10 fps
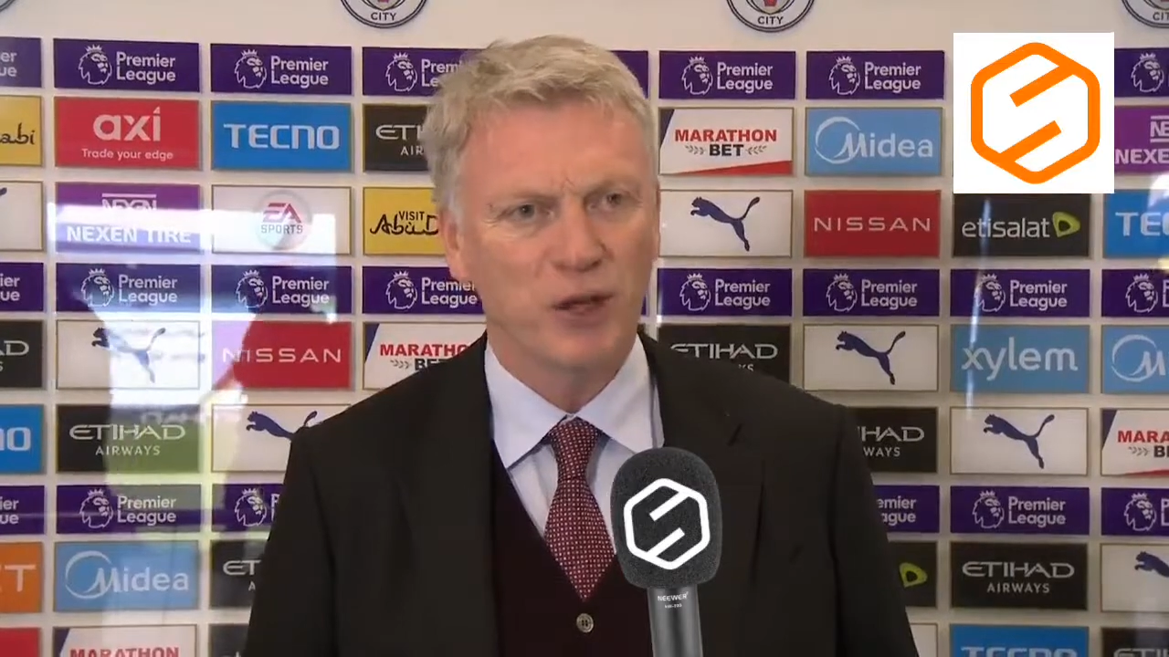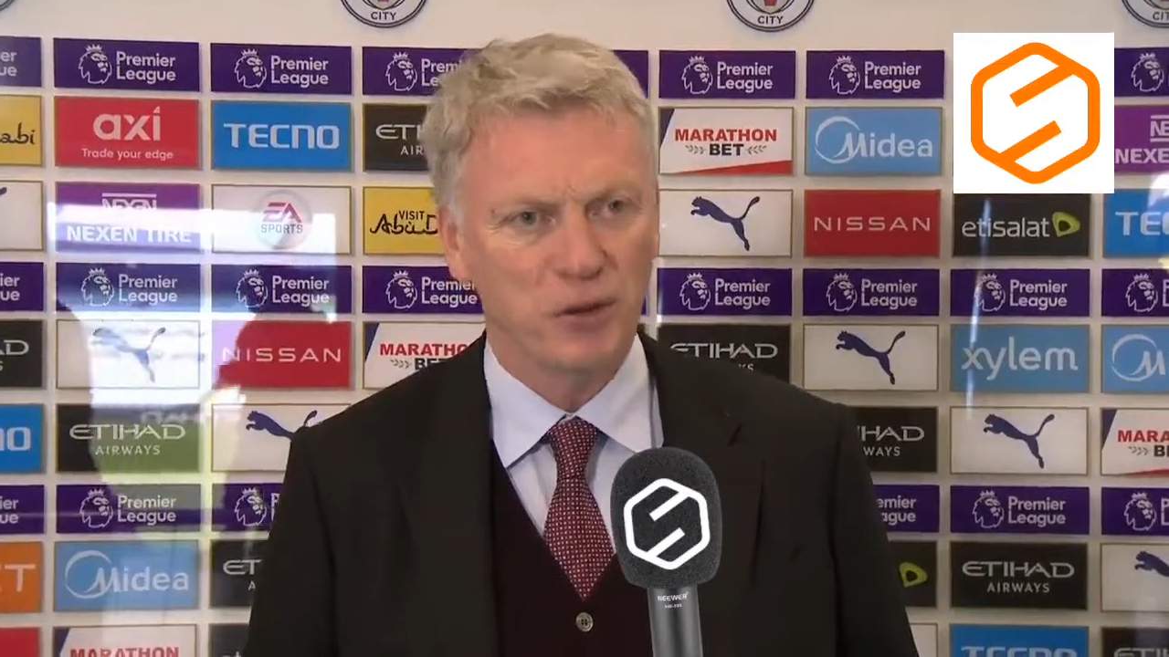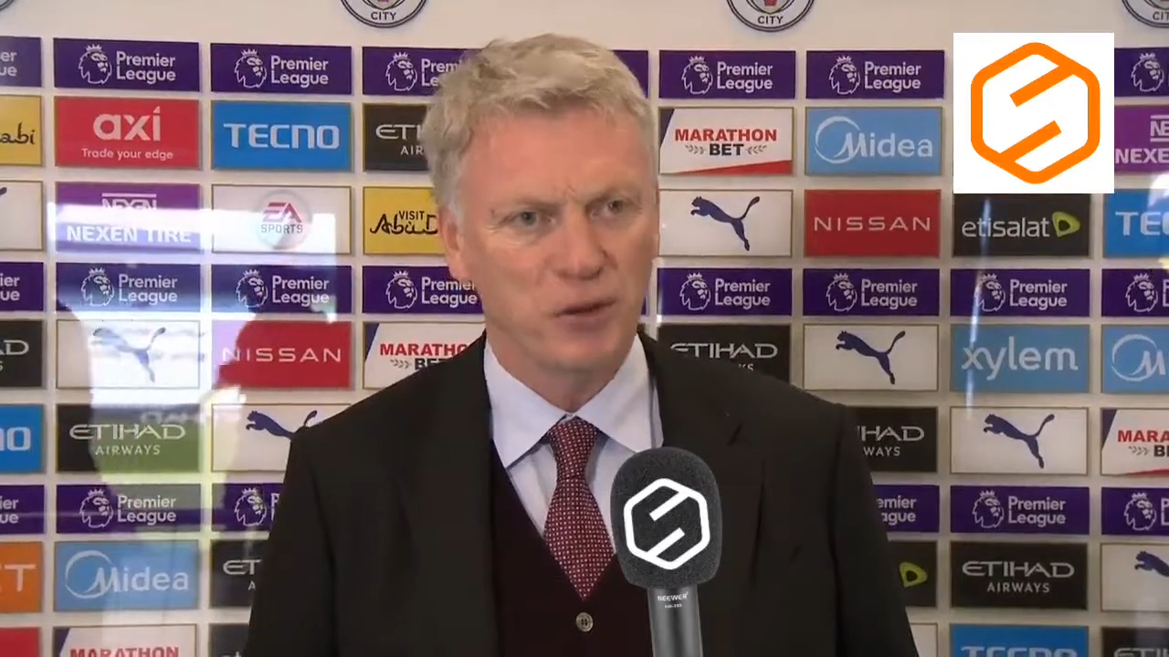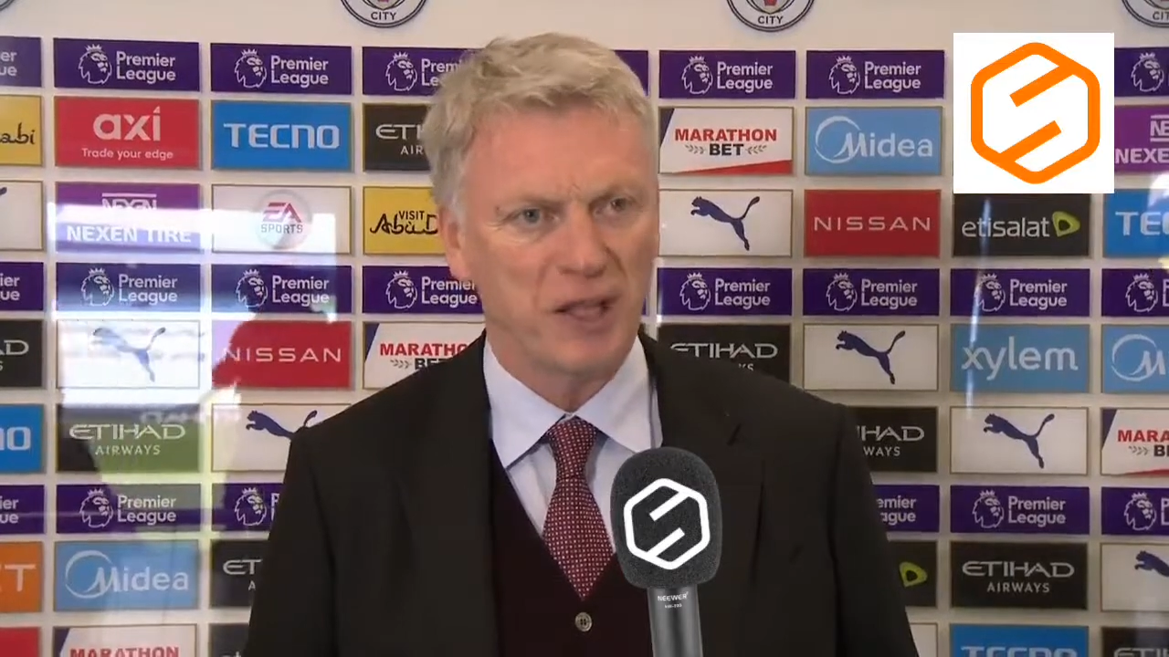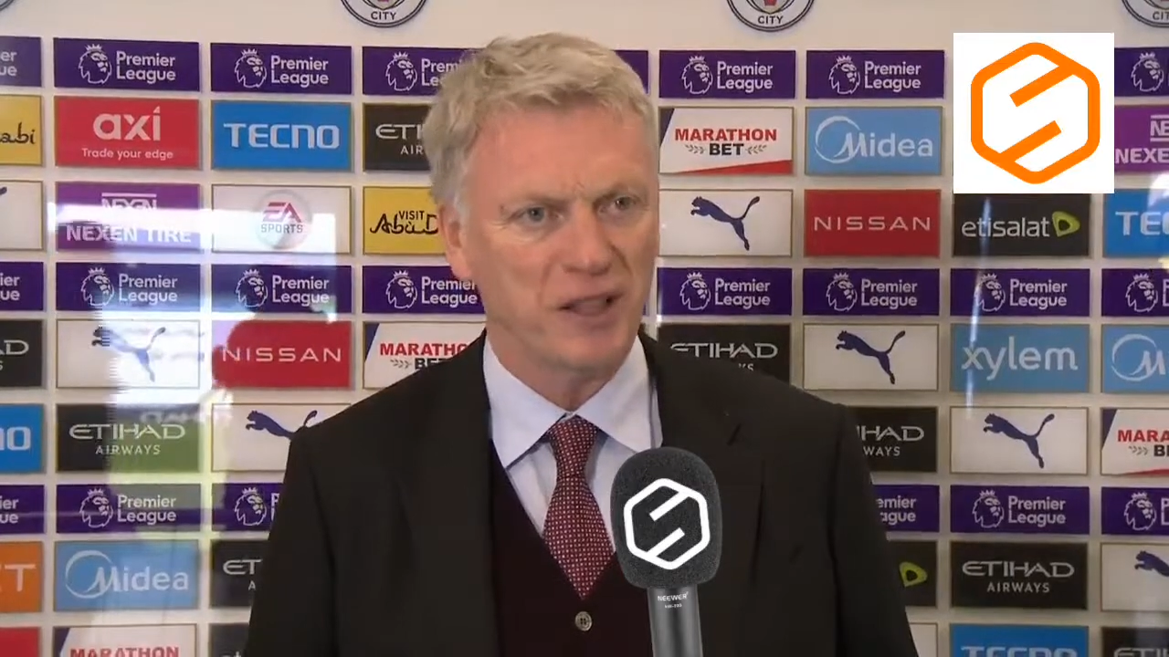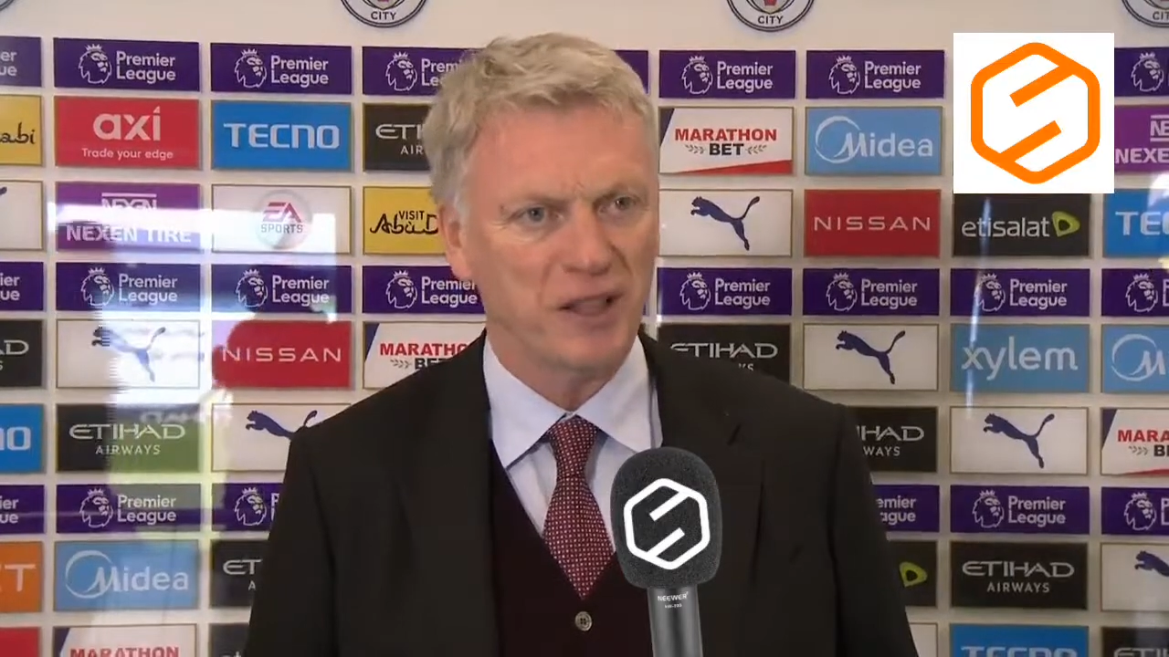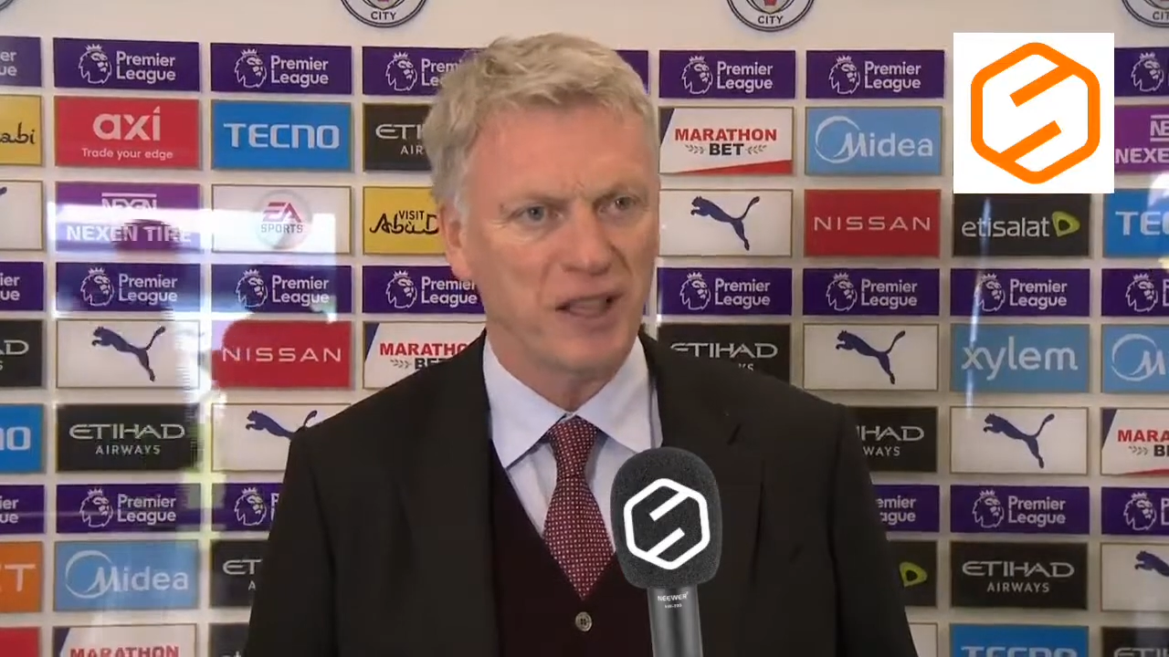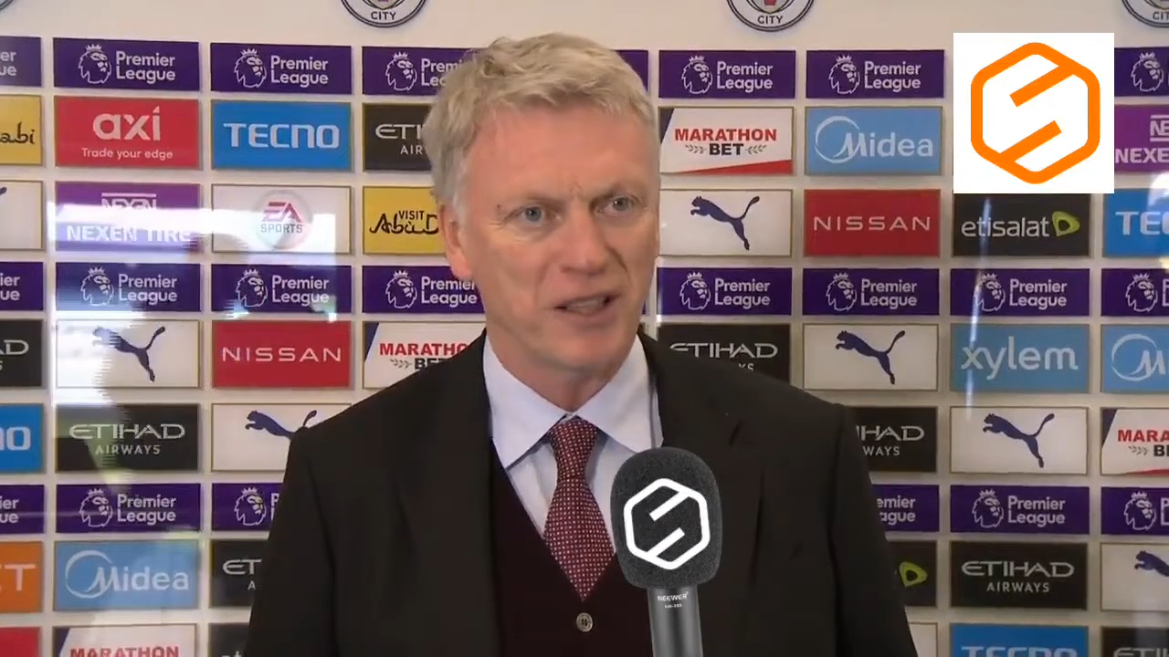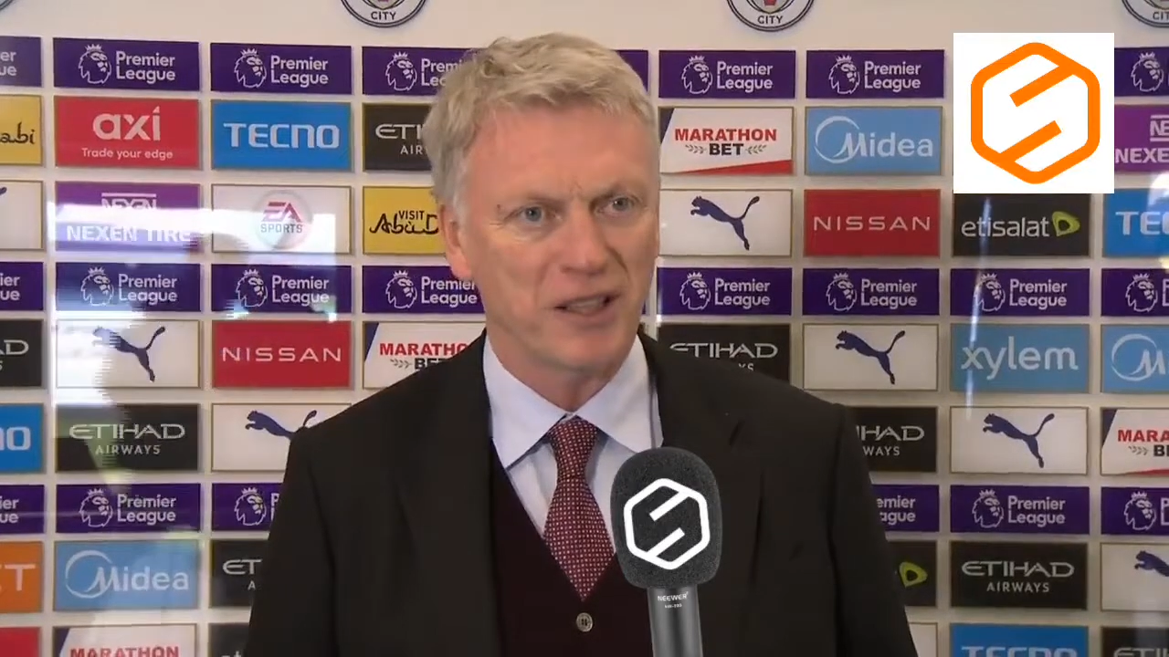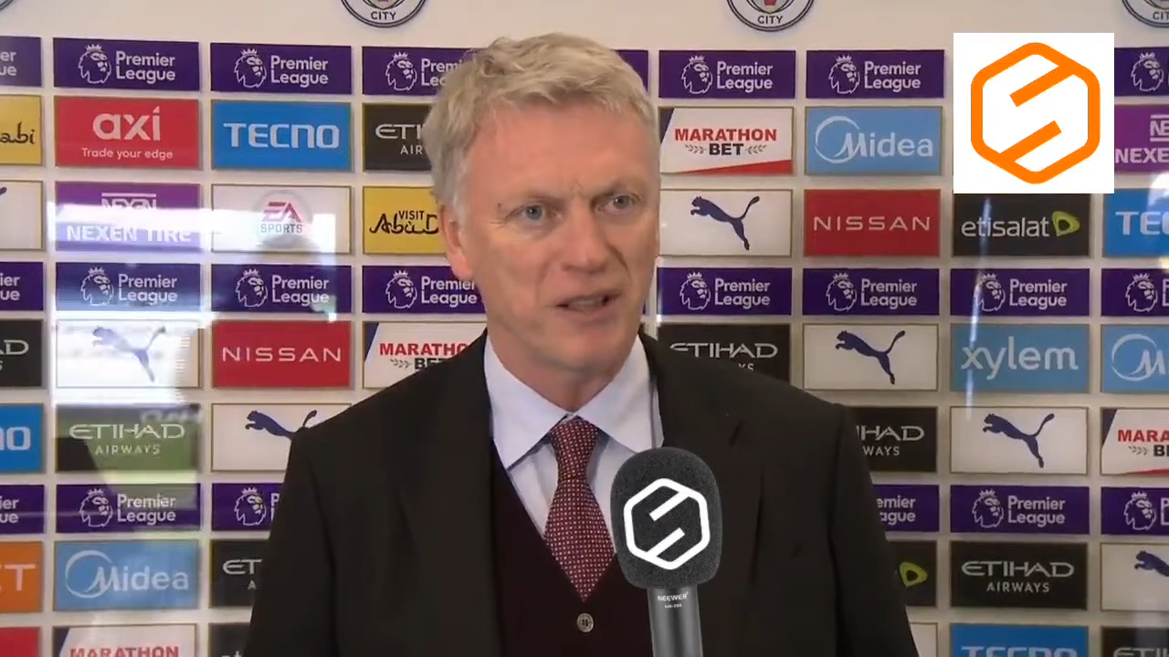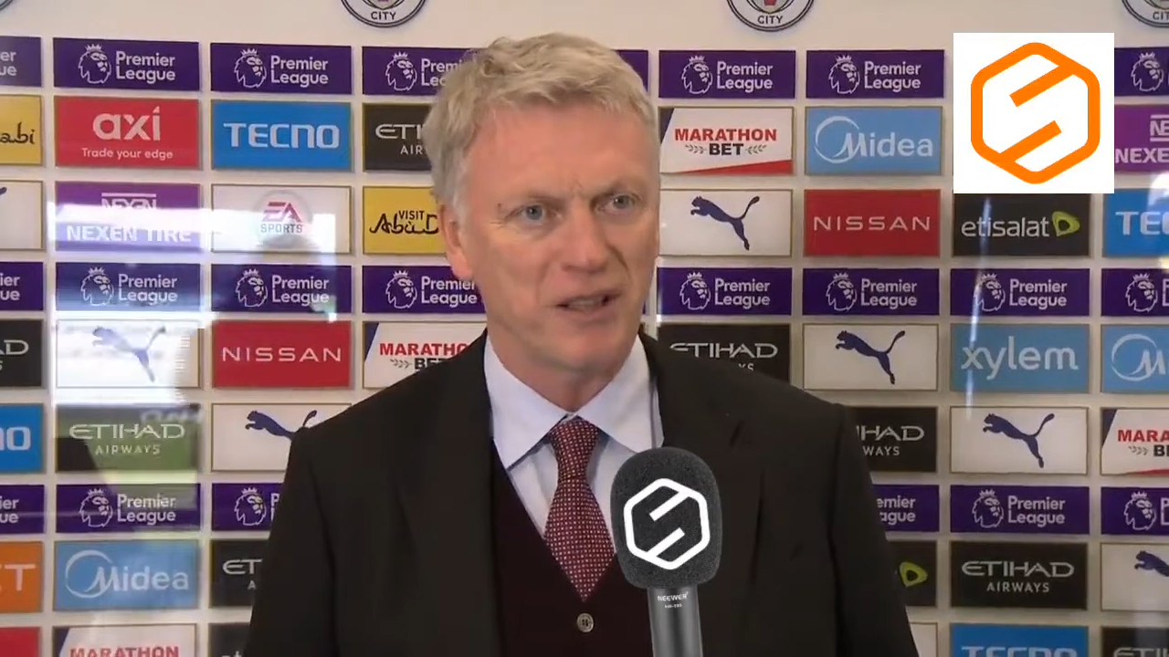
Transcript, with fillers: is hit the target.